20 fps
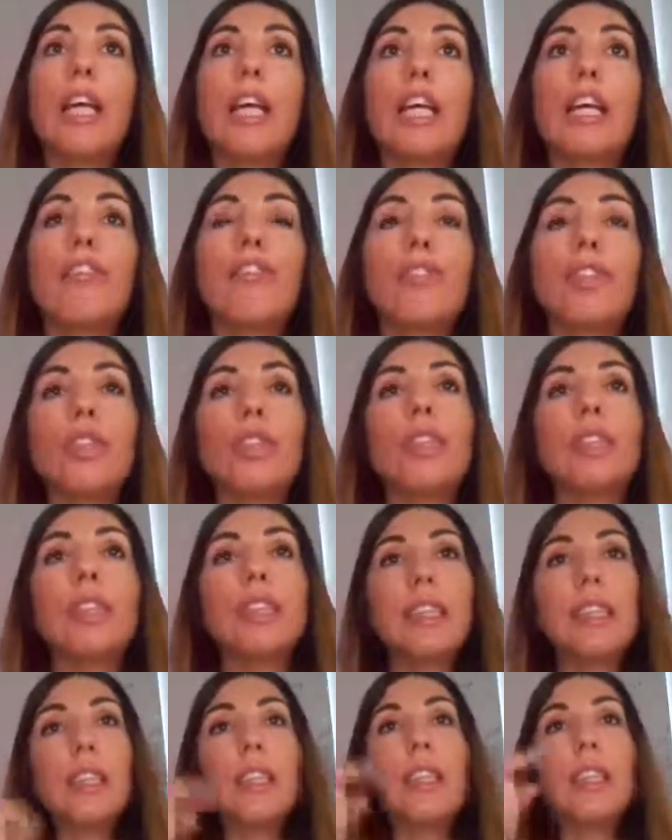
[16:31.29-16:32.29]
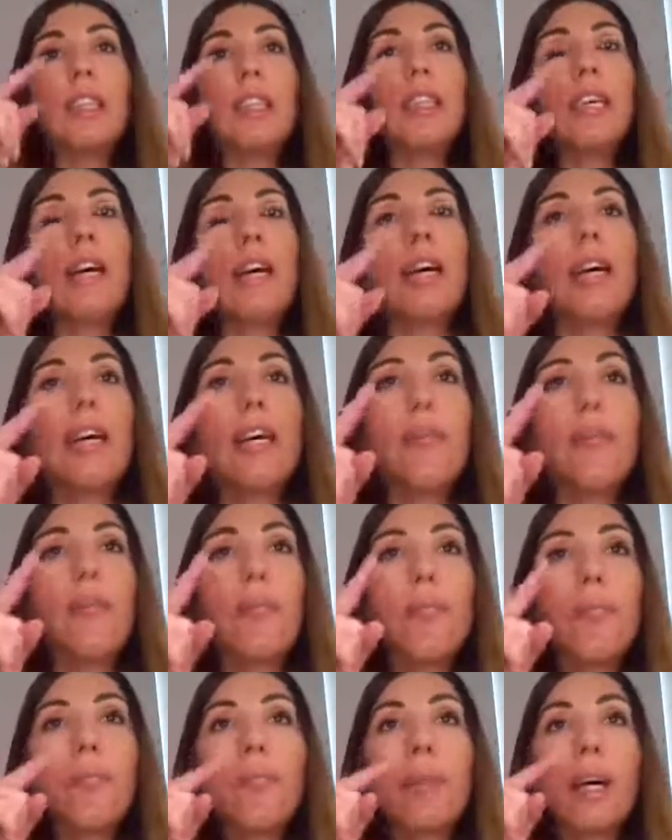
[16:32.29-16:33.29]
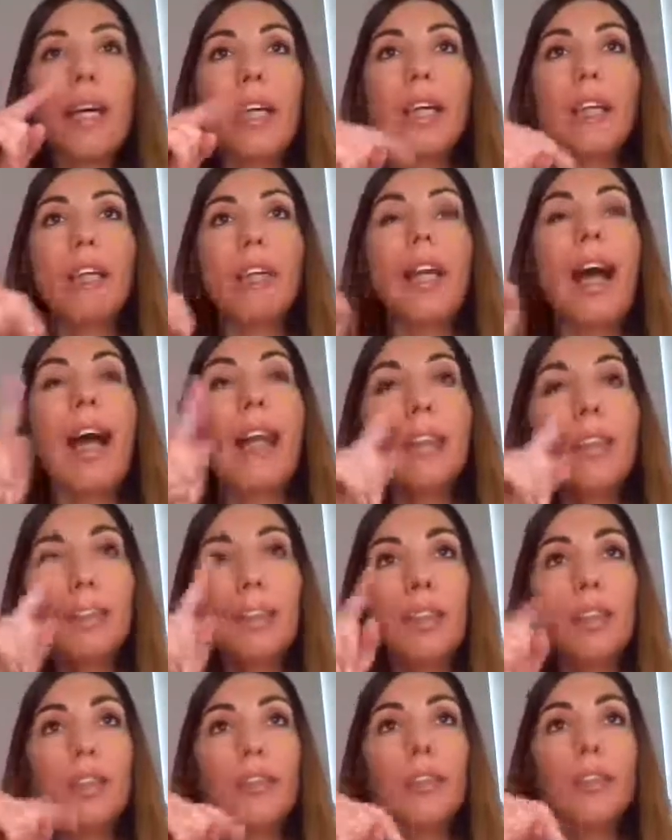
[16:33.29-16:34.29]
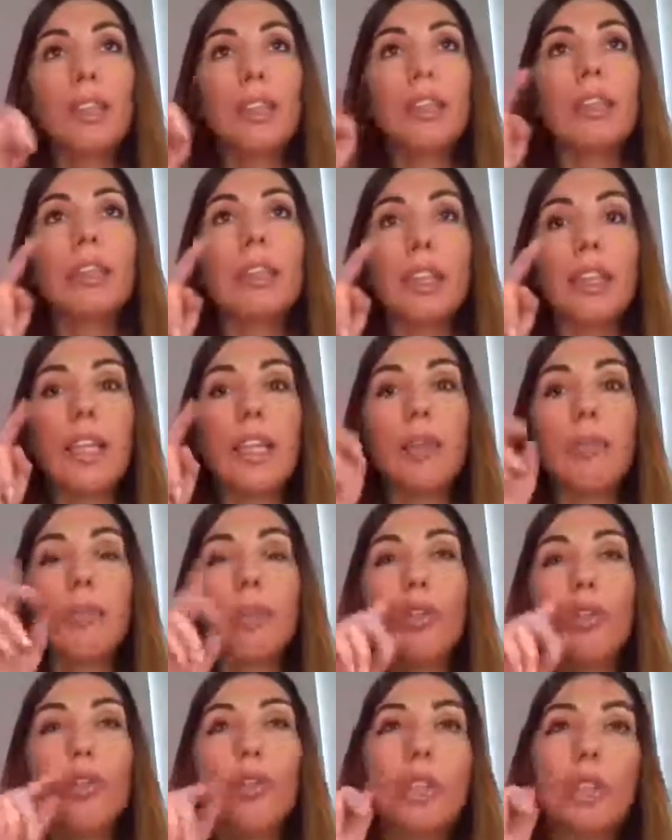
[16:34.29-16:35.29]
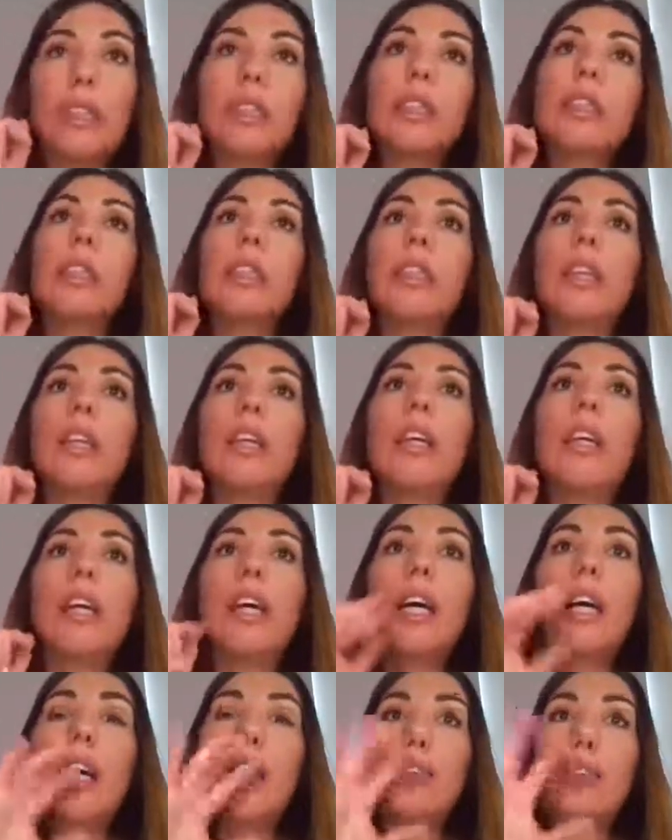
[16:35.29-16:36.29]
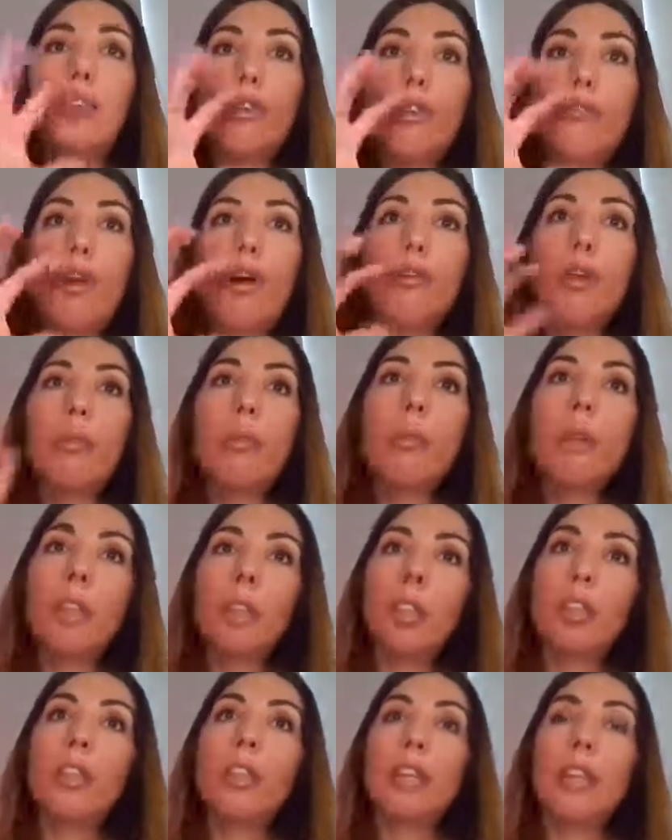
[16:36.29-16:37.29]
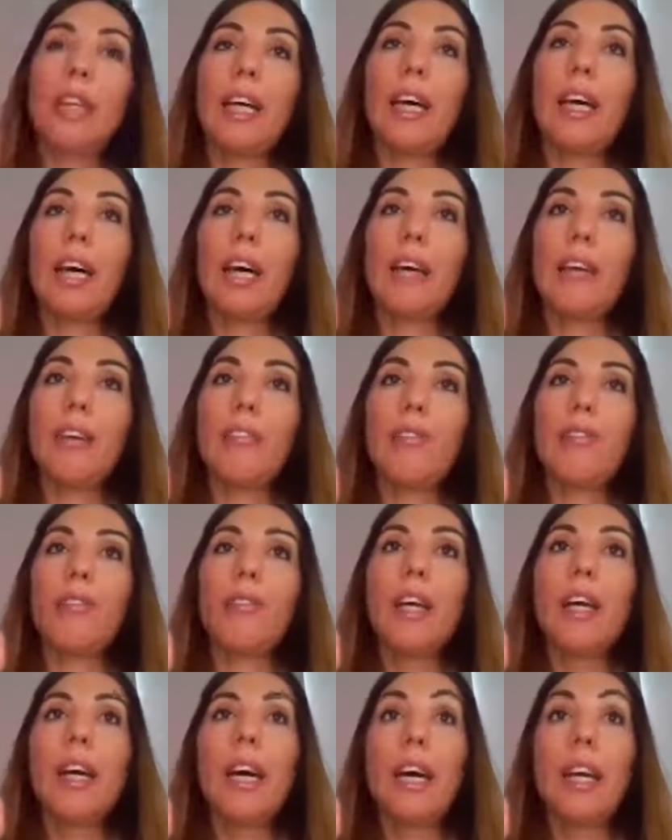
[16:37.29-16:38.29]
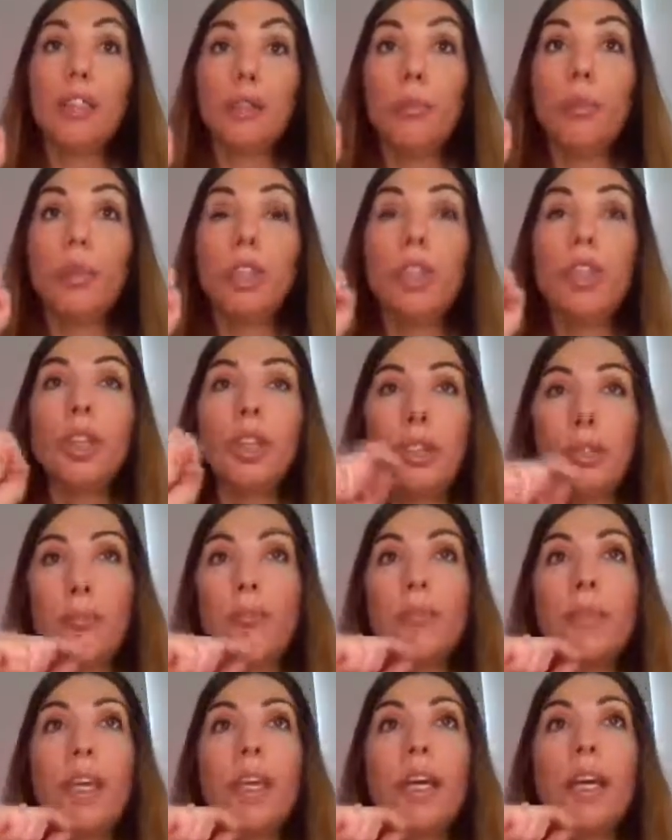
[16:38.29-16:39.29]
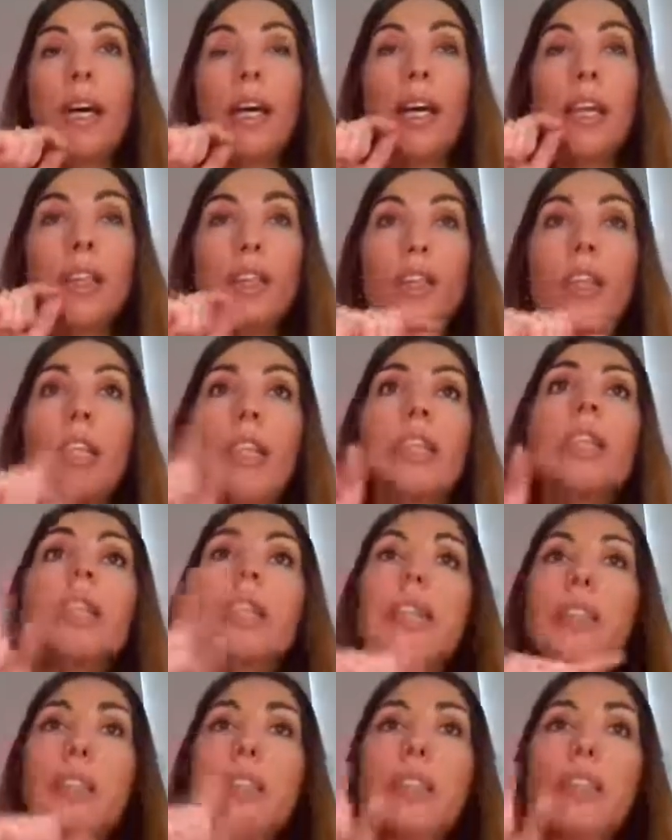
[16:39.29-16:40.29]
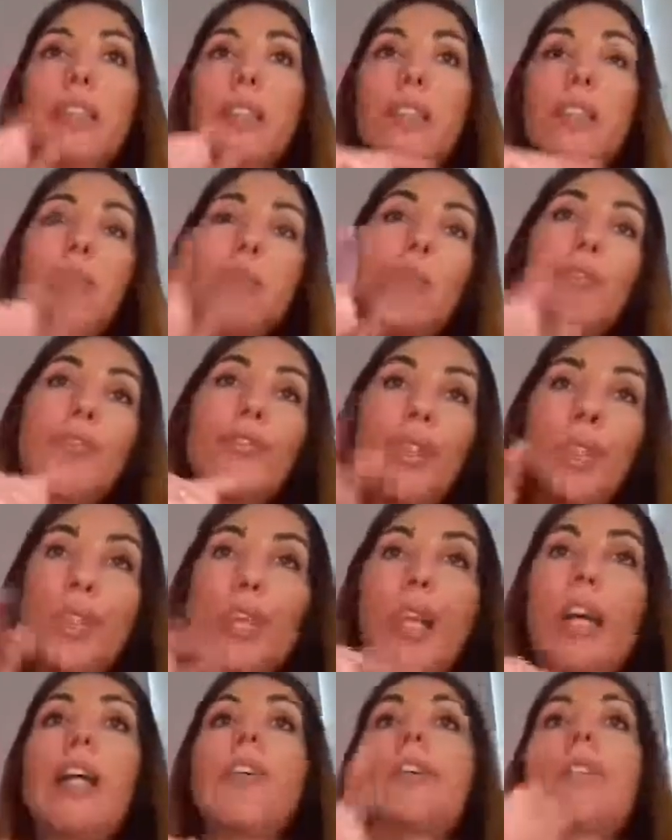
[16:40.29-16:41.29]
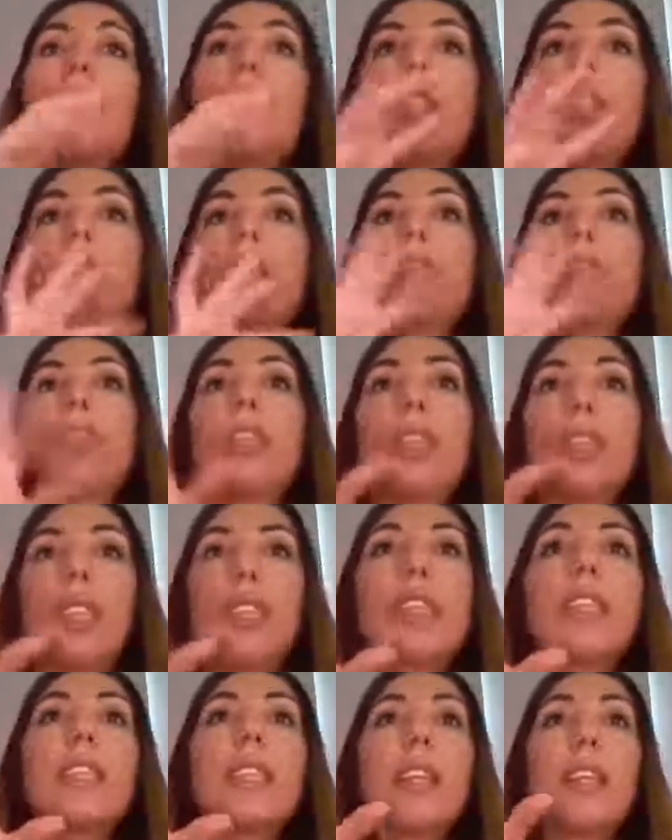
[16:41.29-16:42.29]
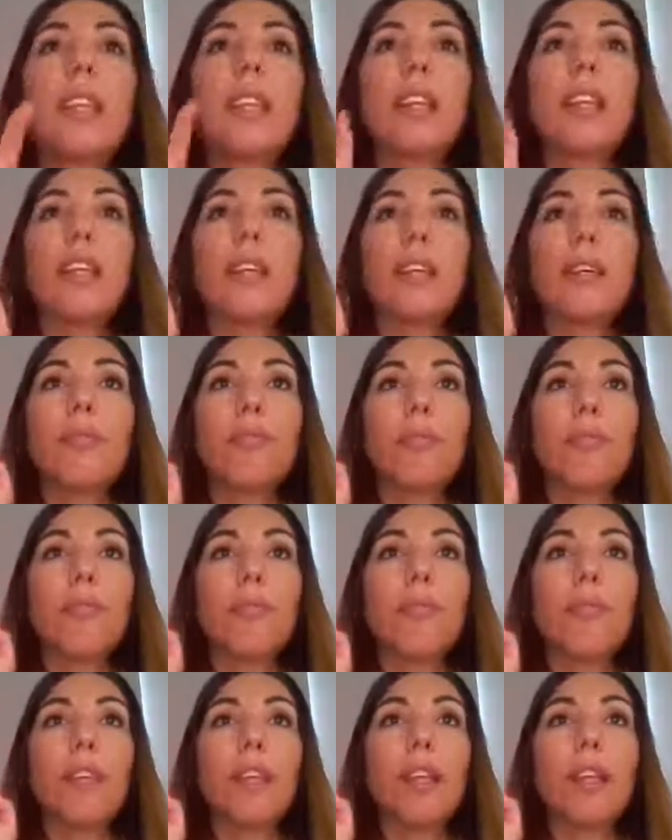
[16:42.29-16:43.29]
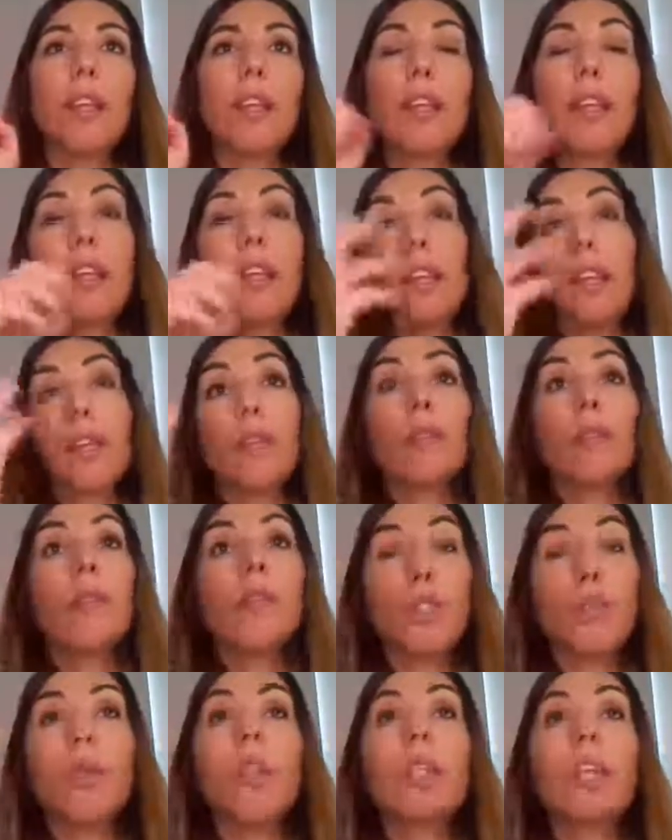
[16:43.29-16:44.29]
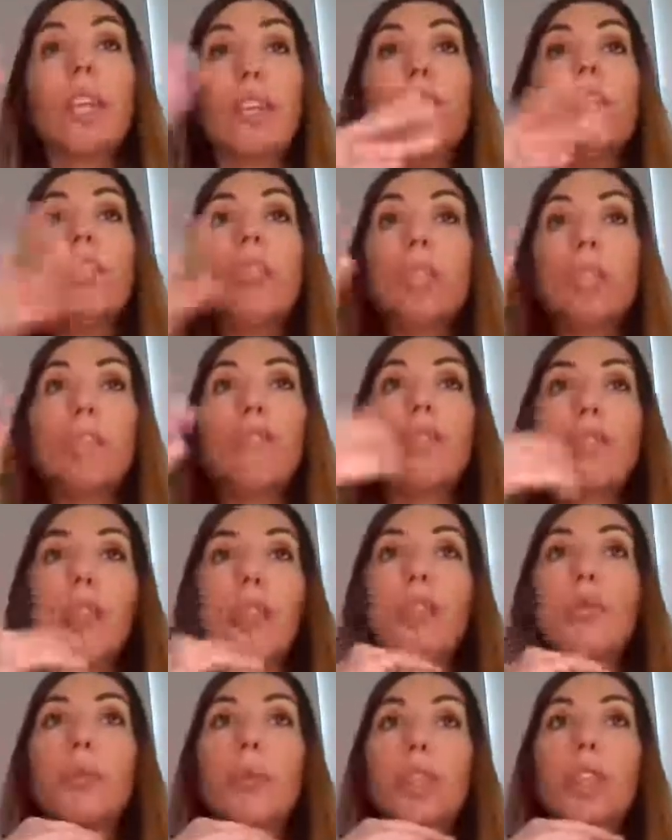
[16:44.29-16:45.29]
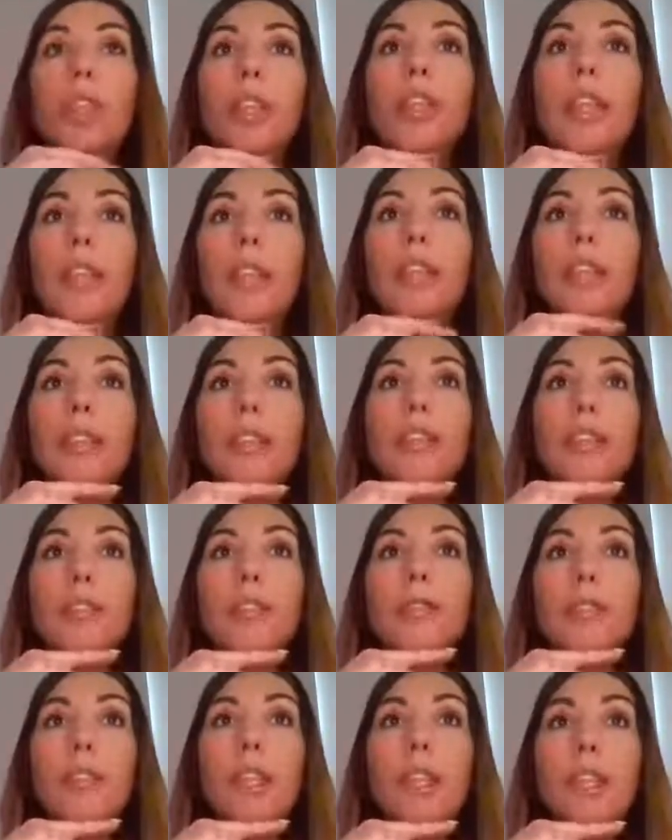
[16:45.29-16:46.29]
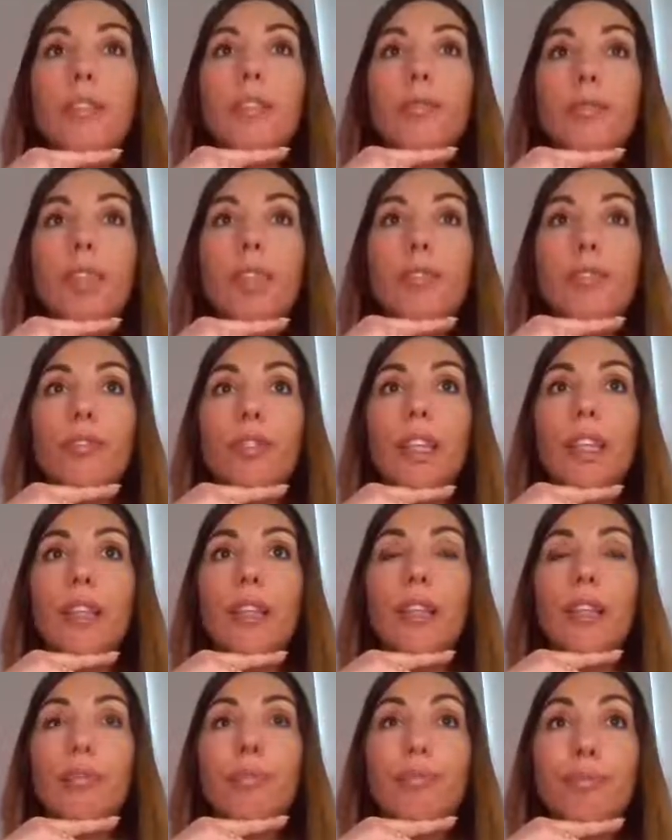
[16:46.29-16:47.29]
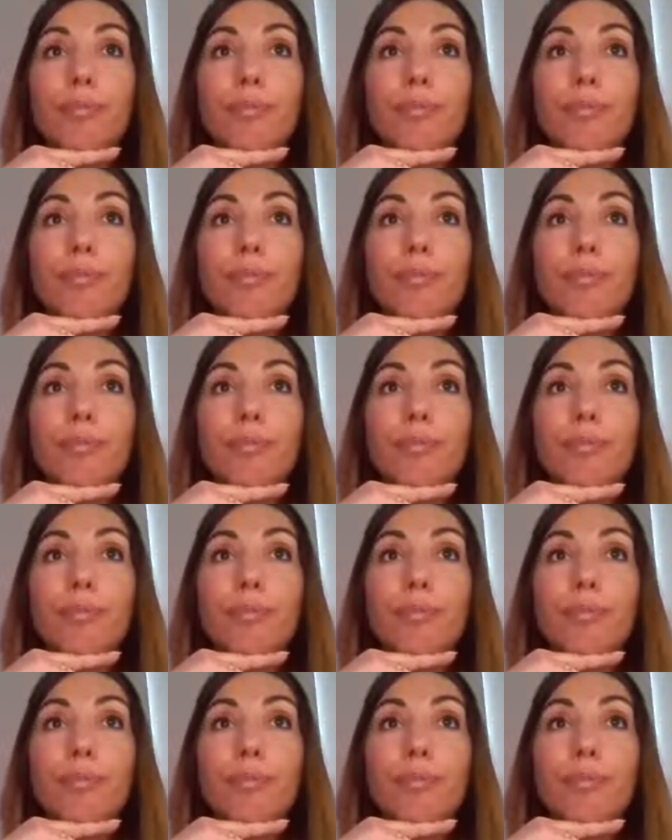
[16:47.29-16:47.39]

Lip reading: If you see my gallery on Instagram, you're going to see a lot of our patients, they have alopecia, and you can see the before and afters, and you can see the what we can create for alopecia clients. Yeah, definitely.